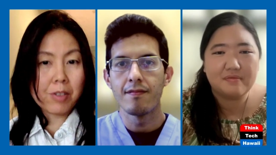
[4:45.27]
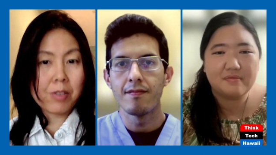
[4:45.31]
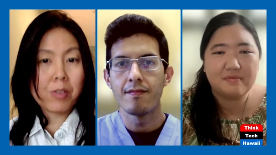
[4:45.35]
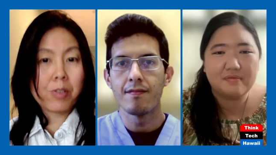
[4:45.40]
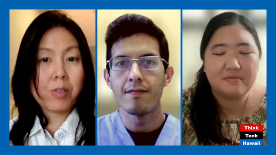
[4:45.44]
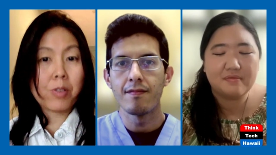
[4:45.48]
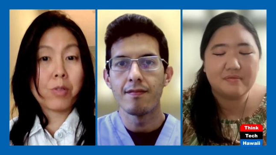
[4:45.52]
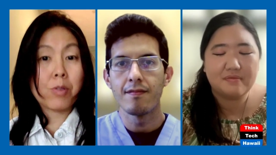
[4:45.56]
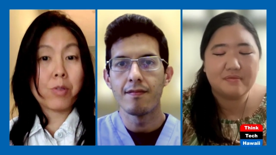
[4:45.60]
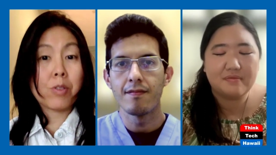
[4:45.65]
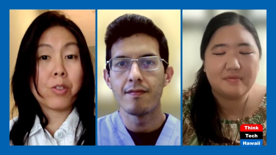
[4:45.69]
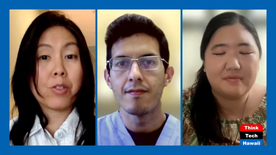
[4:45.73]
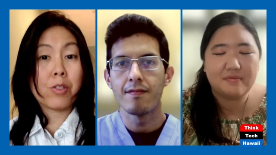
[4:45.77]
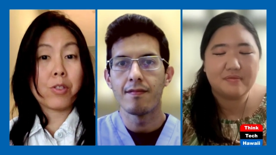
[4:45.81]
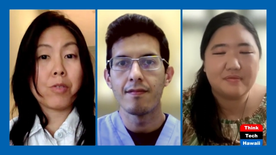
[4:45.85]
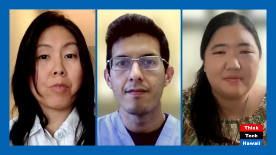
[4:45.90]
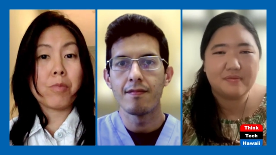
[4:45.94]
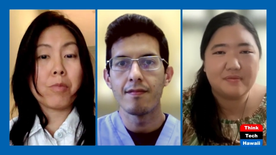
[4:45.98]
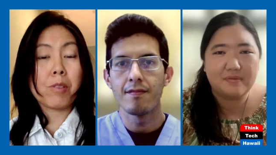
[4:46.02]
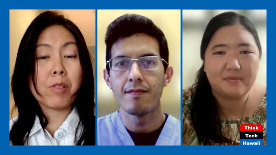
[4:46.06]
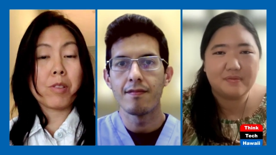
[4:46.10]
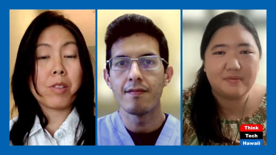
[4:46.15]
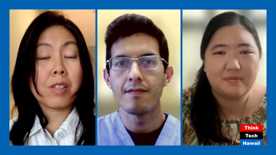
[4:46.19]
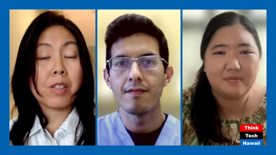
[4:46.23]
Speaker 1: So, do you
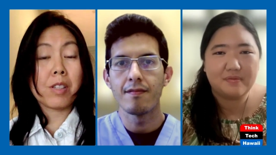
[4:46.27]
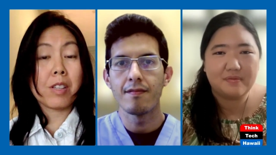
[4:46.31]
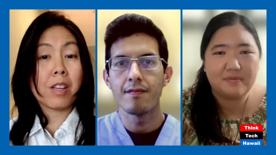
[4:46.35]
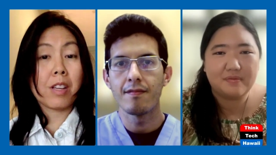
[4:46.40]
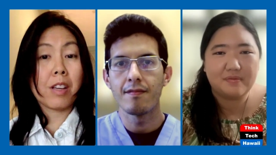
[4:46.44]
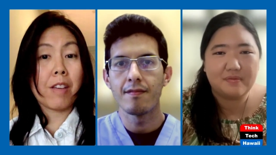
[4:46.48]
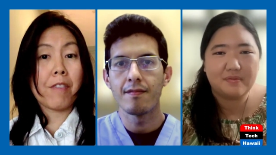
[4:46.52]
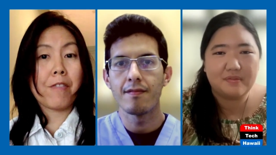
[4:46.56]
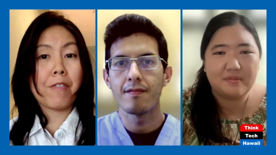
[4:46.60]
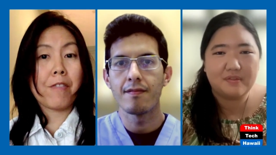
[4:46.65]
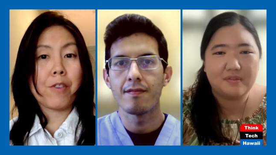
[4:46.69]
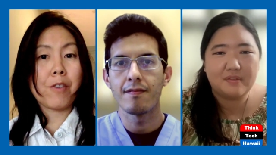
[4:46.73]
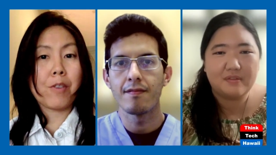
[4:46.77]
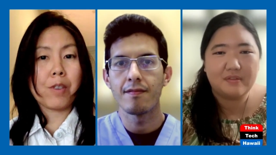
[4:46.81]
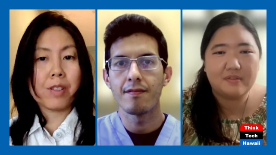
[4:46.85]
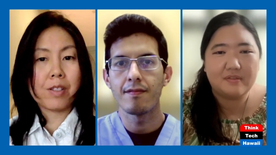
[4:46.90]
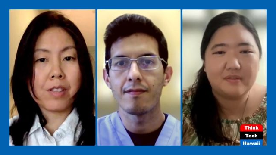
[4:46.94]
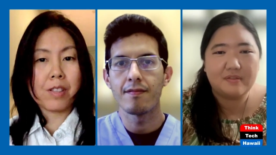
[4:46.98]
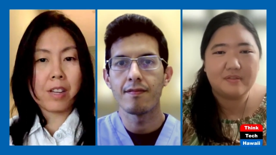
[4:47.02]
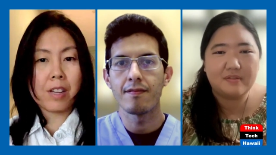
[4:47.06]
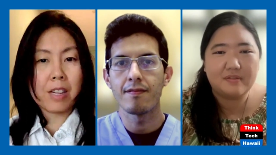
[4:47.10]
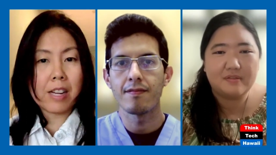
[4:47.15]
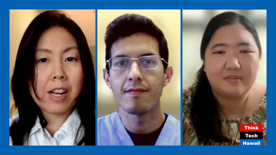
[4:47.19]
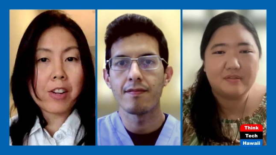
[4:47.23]
mostly focus
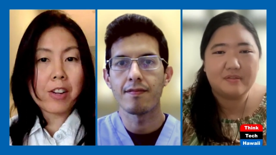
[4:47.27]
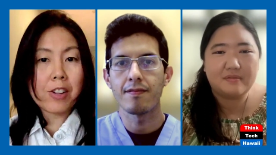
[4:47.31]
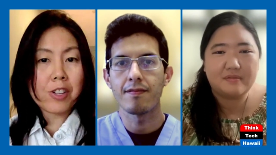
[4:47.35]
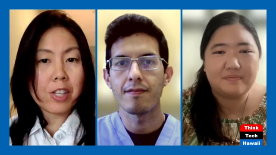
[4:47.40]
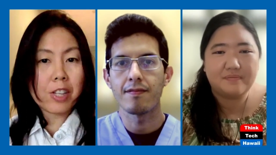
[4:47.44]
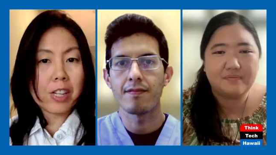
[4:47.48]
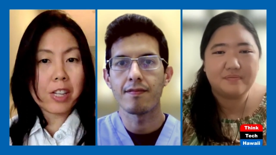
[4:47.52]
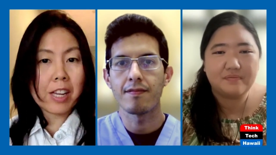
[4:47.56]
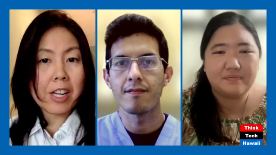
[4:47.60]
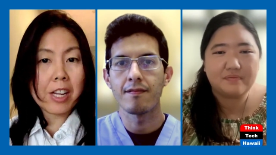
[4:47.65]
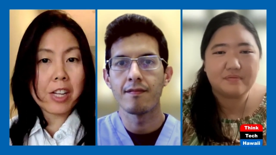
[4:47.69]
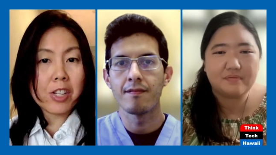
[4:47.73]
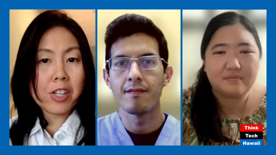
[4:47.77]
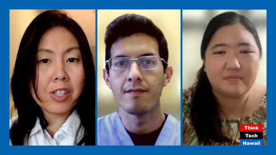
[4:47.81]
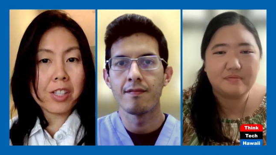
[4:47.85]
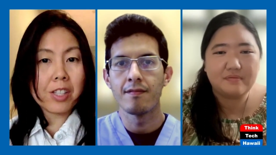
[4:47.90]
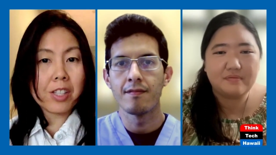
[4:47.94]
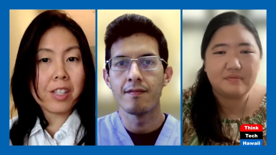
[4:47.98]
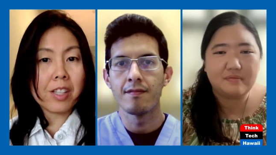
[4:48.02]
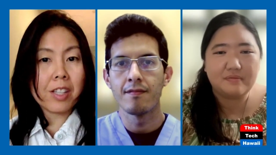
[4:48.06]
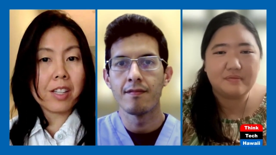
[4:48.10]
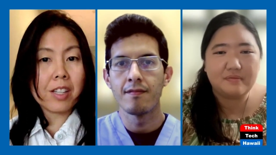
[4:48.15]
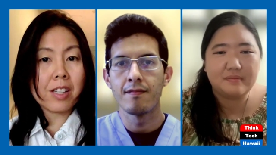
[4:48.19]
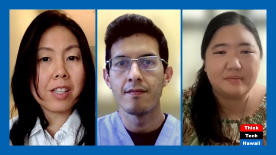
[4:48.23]
on
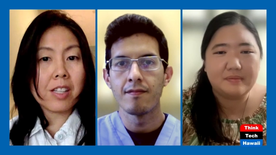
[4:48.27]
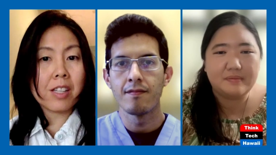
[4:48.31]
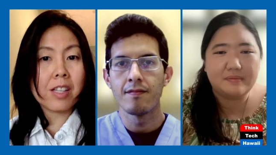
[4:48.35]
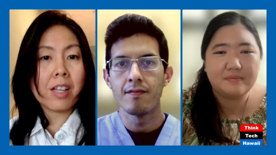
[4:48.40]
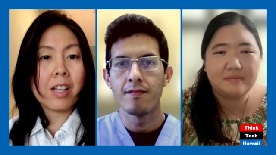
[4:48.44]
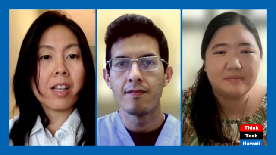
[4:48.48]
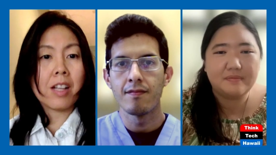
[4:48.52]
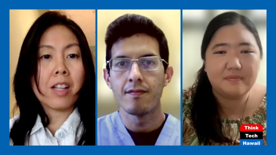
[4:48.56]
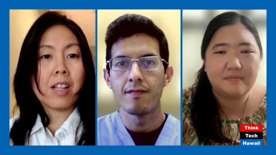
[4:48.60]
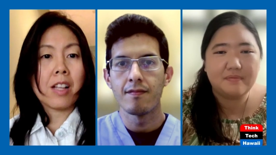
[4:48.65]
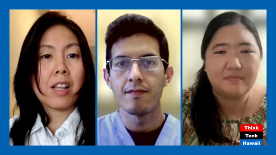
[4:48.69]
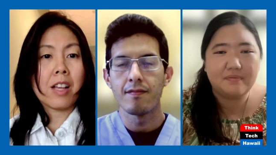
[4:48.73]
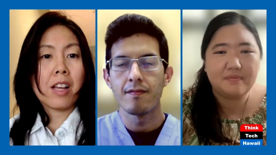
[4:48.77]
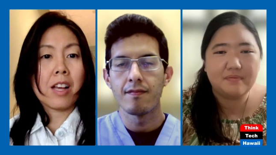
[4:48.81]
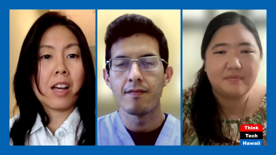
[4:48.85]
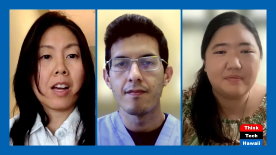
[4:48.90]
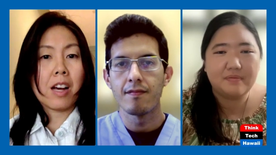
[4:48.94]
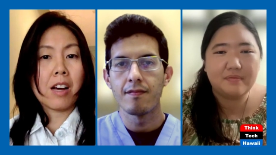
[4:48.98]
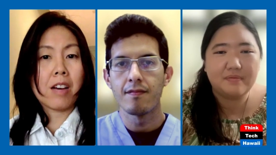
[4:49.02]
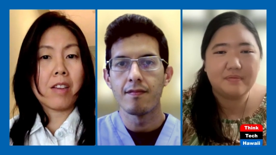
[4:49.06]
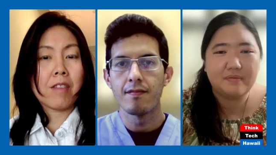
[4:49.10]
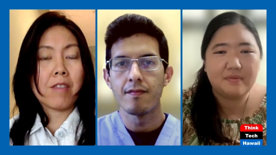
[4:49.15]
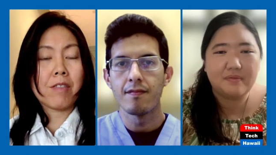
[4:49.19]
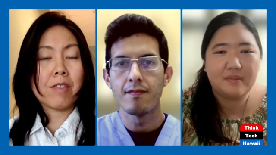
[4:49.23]
education
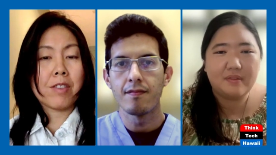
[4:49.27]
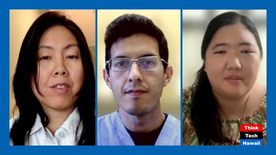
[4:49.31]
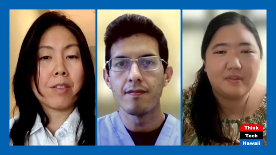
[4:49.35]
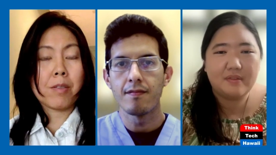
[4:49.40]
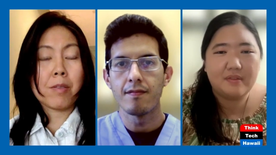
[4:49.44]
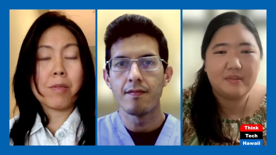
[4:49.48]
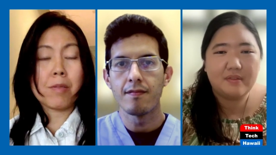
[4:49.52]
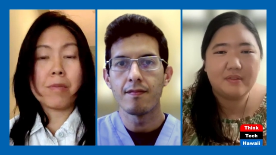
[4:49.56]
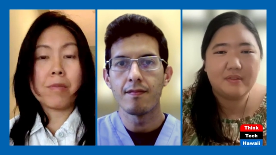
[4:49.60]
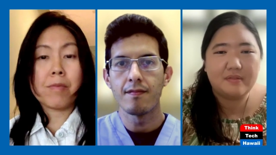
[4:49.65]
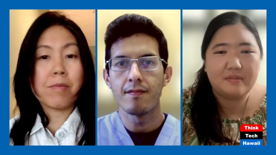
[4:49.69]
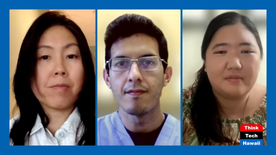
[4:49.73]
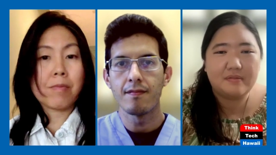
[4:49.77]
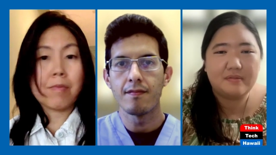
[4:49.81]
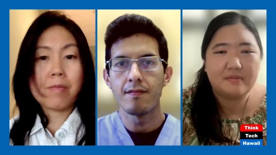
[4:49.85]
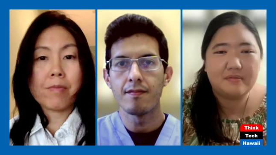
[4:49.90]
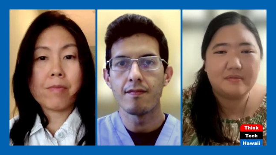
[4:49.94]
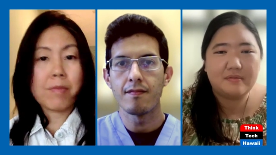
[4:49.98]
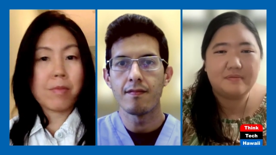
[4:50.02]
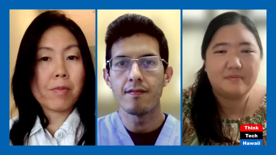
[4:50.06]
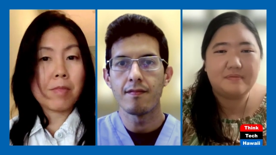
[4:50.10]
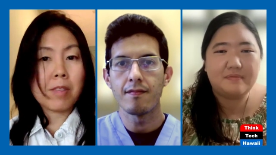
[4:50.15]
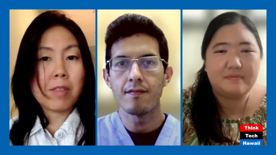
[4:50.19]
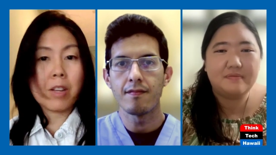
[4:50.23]
of the,
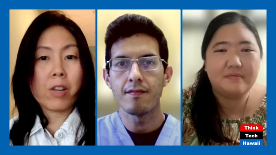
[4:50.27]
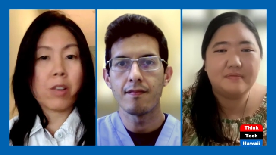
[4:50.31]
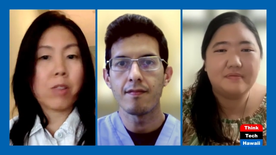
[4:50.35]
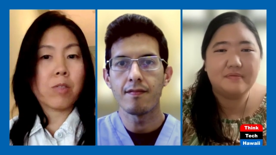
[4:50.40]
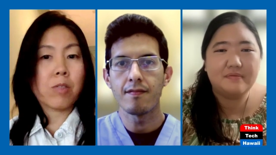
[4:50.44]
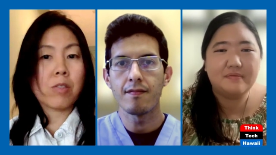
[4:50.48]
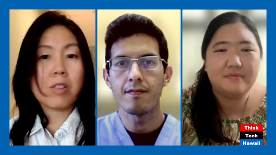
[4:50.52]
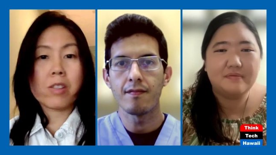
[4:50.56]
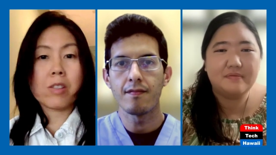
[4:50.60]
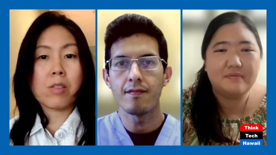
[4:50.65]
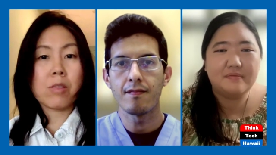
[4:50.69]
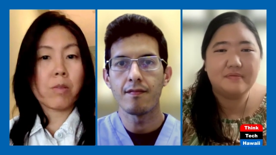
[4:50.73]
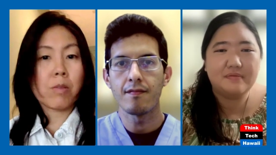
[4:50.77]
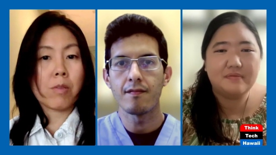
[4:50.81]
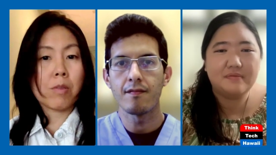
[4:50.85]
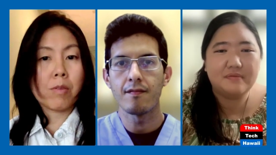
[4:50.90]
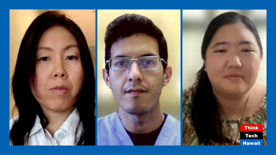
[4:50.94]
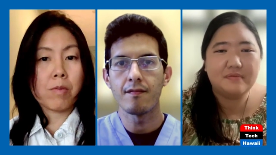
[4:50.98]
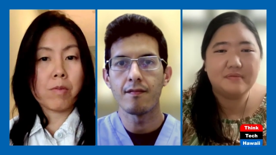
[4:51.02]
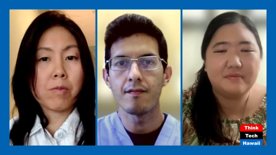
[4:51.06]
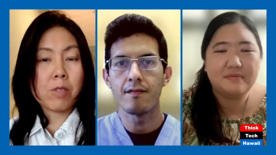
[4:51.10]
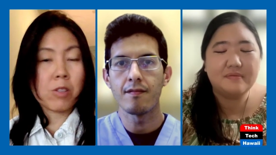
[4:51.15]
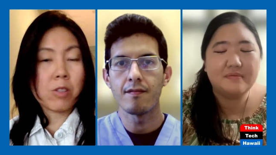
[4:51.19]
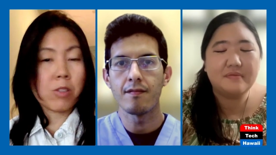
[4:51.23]
you know, just
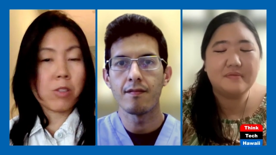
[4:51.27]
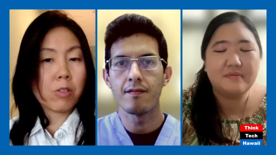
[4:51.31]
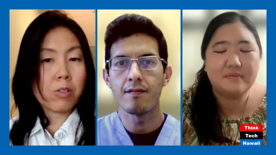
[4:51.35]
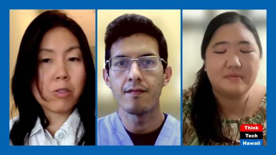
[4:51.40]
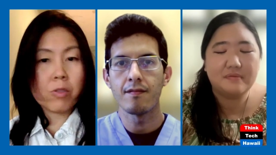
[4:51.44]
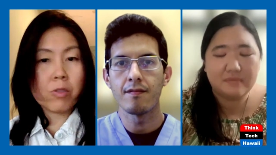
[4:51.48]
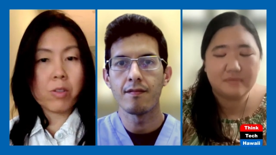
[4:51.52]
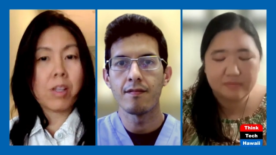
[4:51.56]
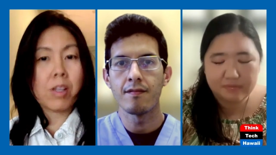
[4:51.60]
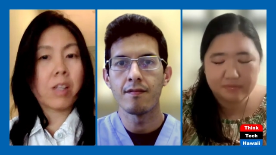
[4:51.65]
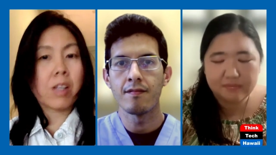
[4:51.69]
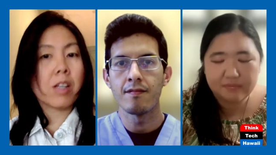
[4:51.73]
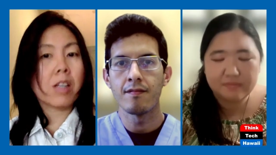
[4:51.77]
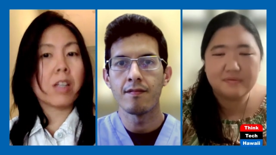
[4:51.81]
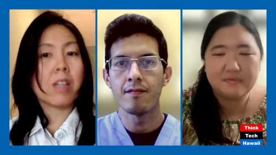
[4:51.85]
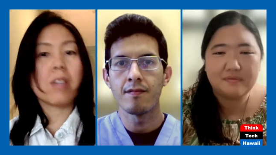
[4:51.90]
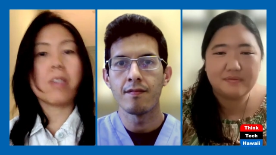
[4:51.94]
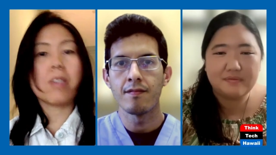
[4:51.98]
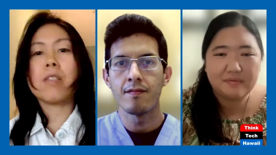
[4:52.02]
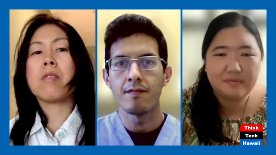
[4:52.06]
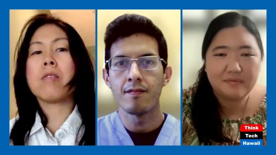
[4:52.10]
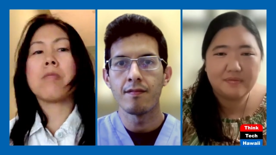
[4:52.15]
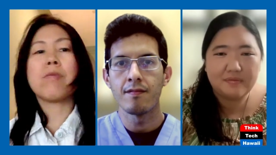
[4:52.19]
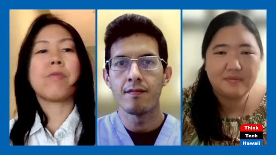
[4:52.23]

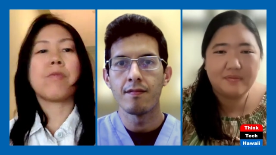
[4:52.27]
children,